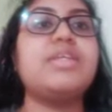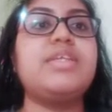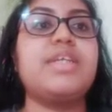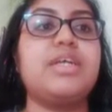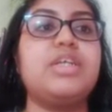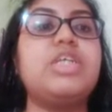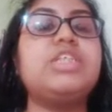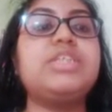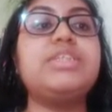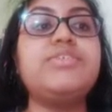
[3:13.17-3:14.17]
Yeah,
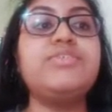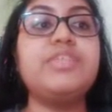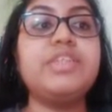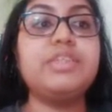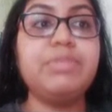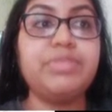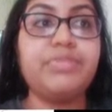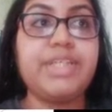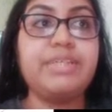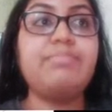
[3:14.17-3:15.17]
so difference
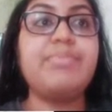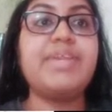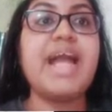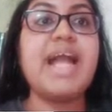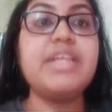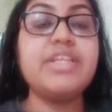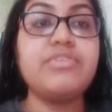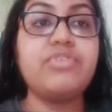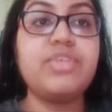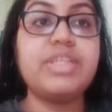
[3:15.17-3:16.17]
between brand
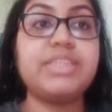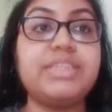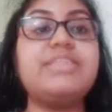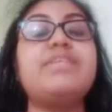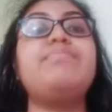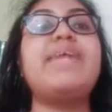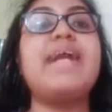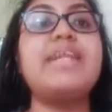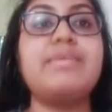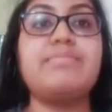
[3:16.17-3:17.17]
influencer and
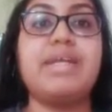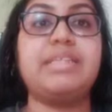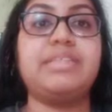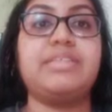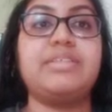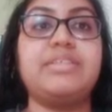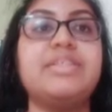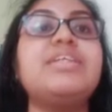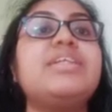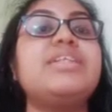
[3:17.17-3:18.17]
brand ambassador.
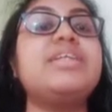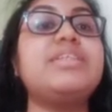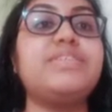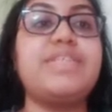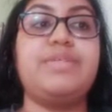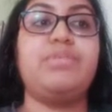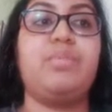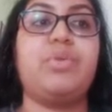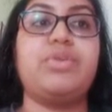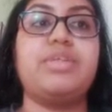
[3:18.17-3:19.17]
That is very
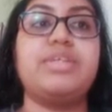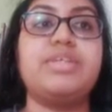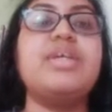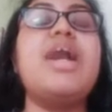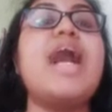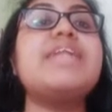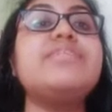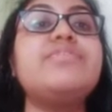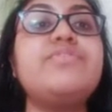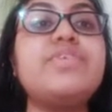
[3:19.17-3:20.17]
important. An
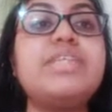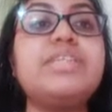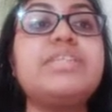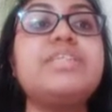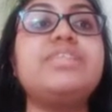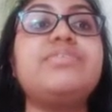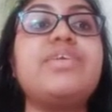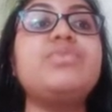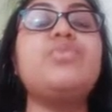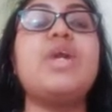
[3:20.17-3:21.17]
influencer is
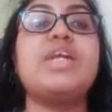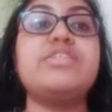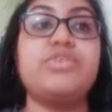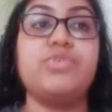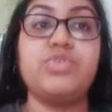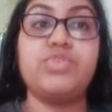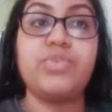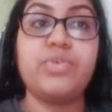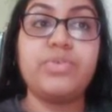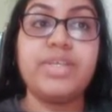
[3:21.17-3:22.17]
one who has a huge
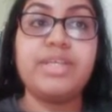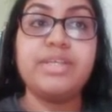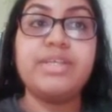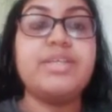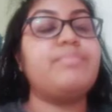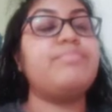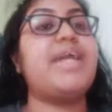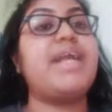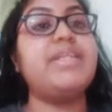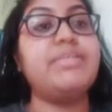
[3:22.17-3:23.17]
following.
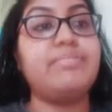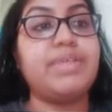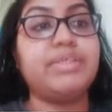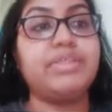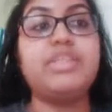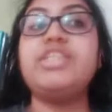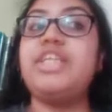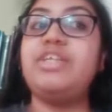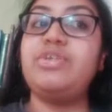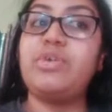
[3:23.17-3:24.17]
Brand ambassador
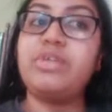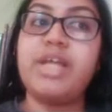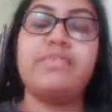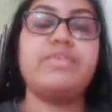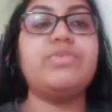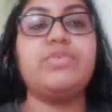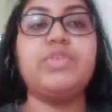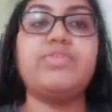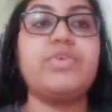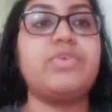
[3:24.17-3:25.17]
need not have a
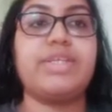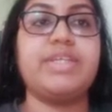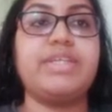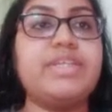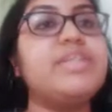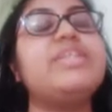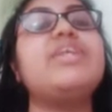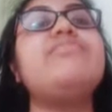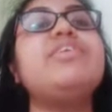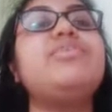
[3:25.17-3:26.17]
huge following.
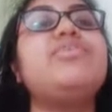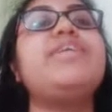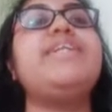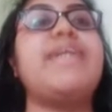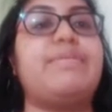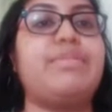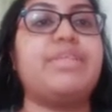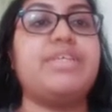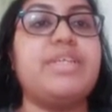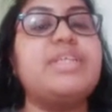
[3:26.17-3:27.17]
Now we'll go in depth.
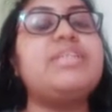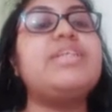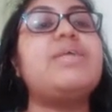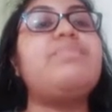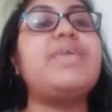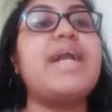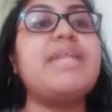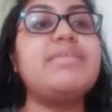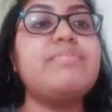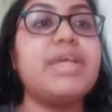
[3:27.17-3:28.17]
See, a
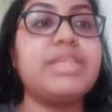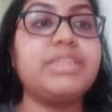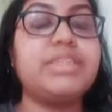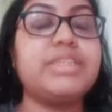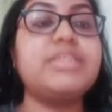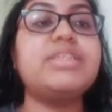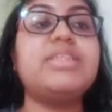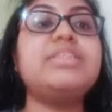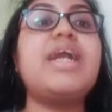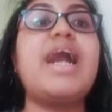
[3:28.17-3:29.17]
brand ambassador
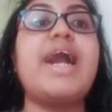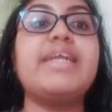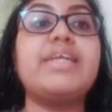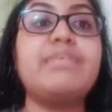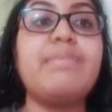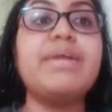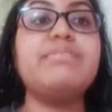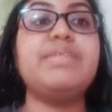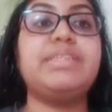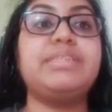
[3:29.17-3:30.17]
is hired by a
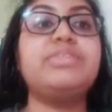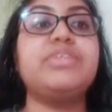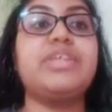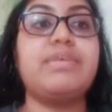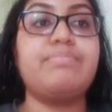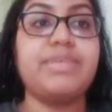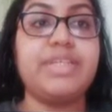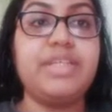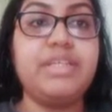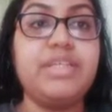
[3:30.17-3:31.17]
business or
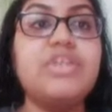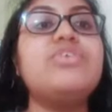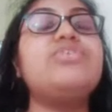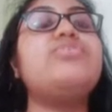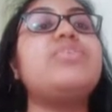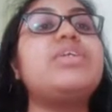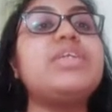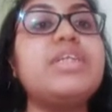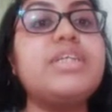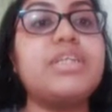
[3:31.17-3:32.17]
company to
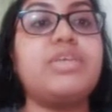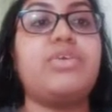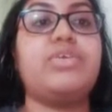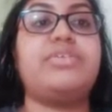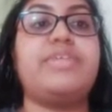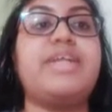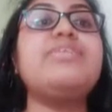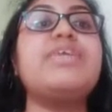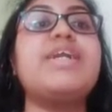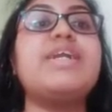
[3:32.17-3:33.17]
work under a contract
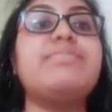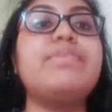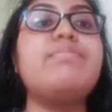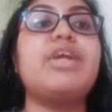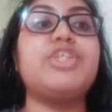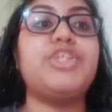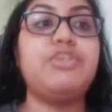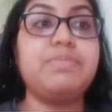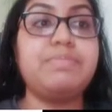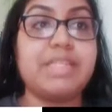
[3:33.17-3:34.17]
to help them
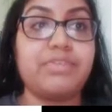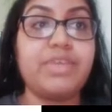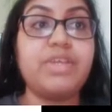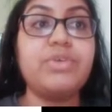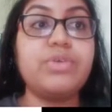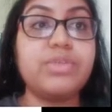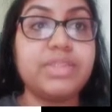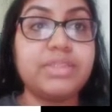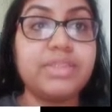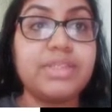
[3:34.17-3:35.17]
achieve specific
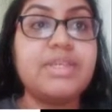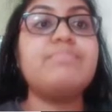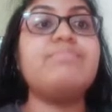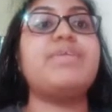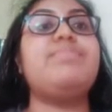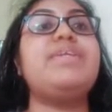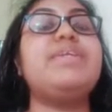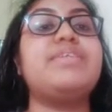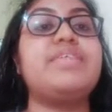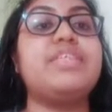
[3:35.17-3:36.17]
goals. Maybe
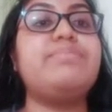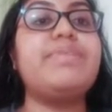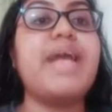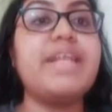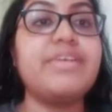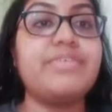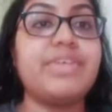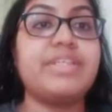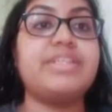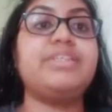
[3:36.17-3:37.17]
increase brand
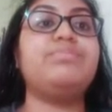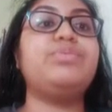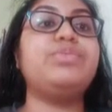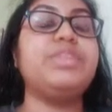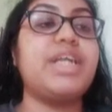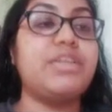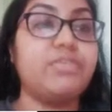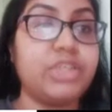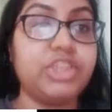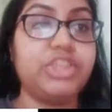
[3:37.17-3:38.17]
awareness, boost
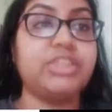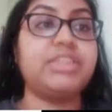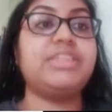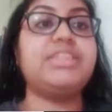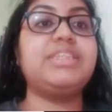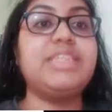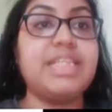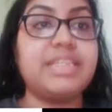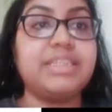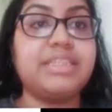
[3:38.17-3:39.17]
conversions and
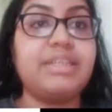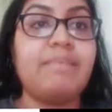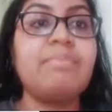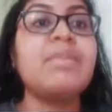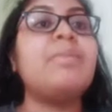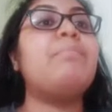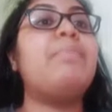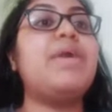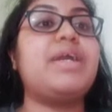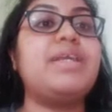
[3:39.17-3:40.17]
sales.
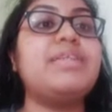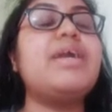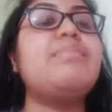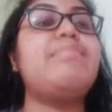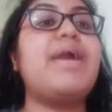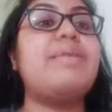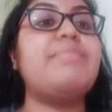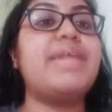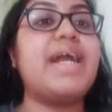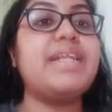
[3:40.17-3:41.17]
But a
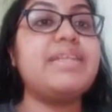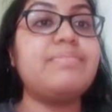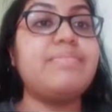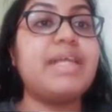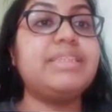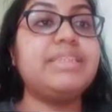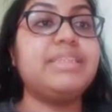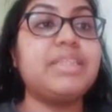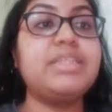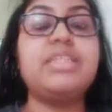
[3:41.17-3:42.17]
brand
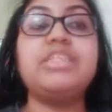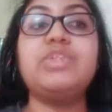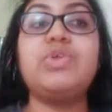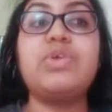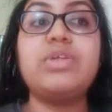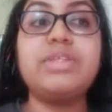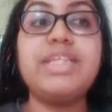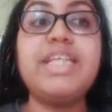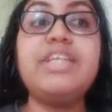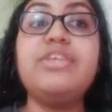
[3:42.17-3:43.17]
ambassador is not
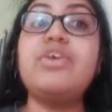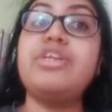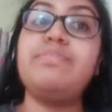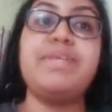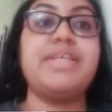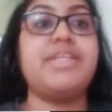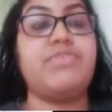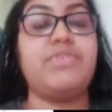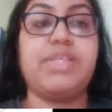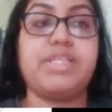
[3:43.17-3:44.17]
need not be an
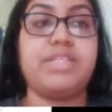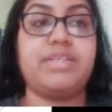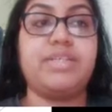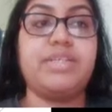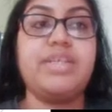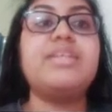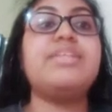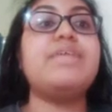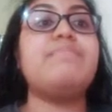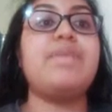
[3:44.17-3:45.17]
influencer.
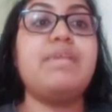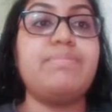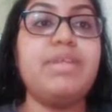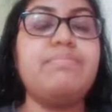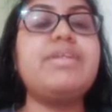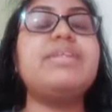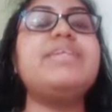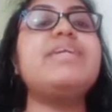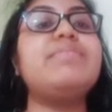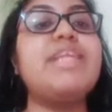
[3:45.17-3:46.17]
They may be, but
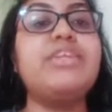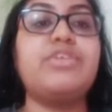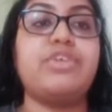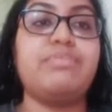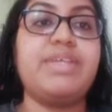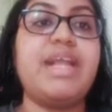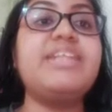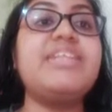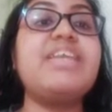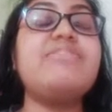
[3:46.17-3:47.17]
they need not be,
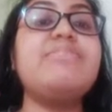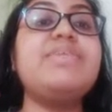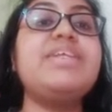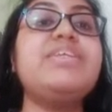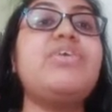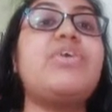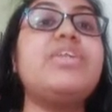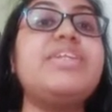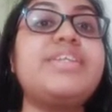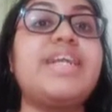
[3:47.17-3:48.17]
and they will be in
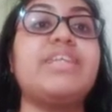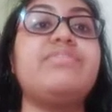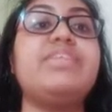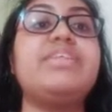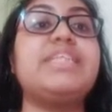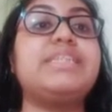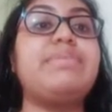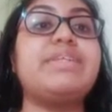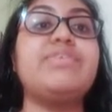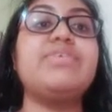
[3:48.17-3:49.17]
contract with the
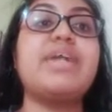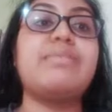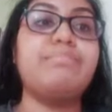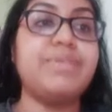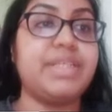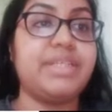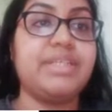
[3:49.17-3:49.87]
respective company.